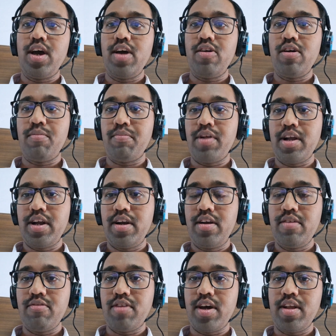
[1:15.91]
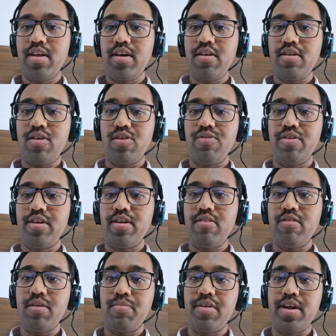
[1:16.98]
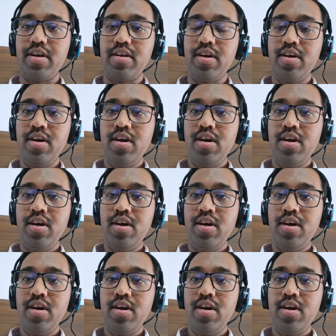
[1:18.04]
I have applied via their official website.